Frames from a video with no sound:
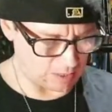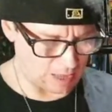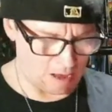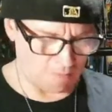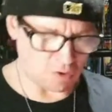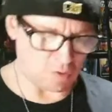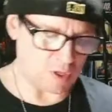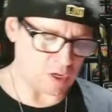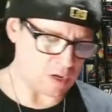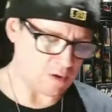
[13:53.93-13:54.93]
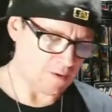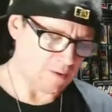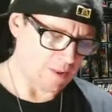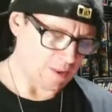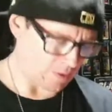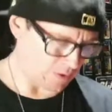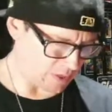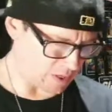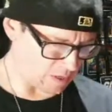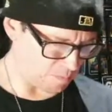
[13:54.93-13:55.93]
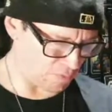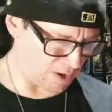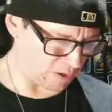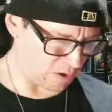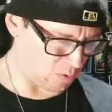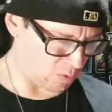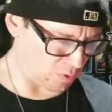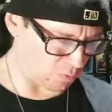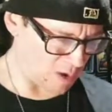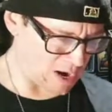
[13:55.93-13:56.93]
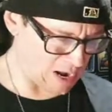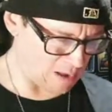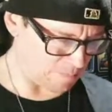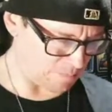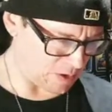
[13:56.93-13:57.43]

after the Breaker with the Ram